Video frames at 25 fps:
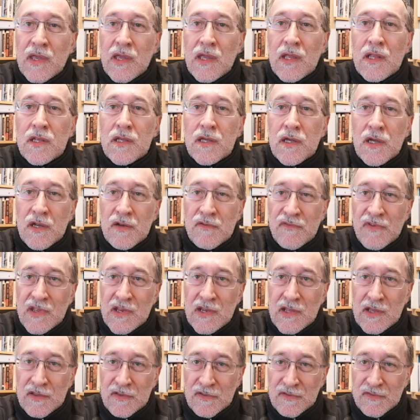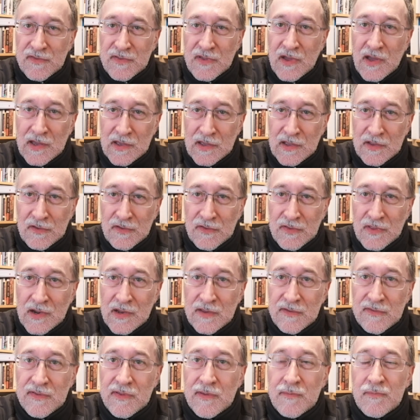inconvenient science that
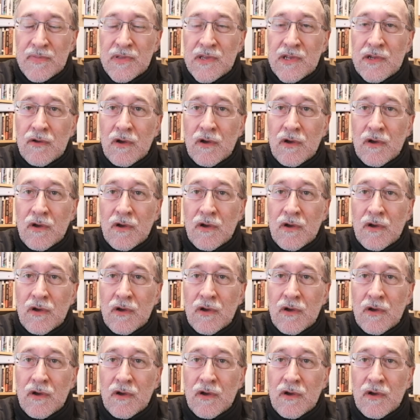is simply